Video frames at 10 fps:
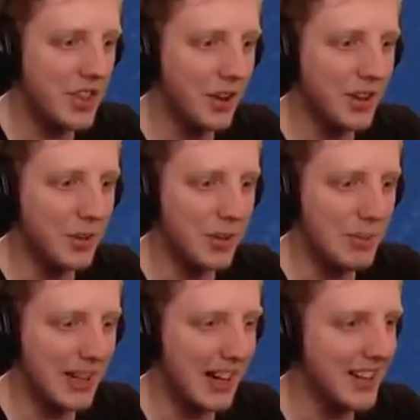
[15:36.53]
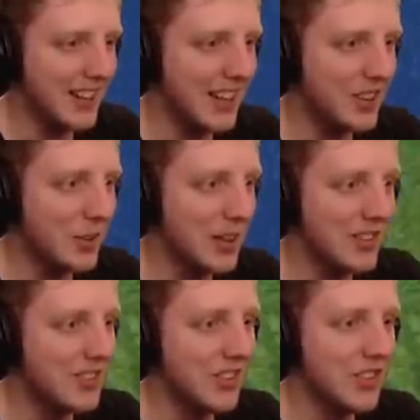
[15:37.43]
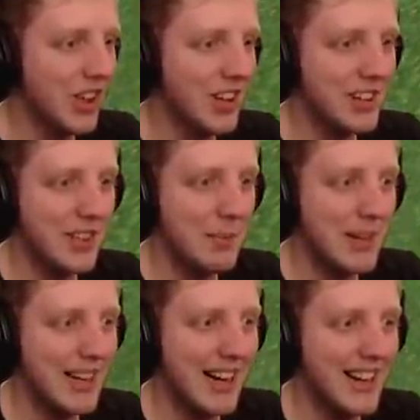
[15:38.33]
I thought there was a big island next to it. It's just not even a big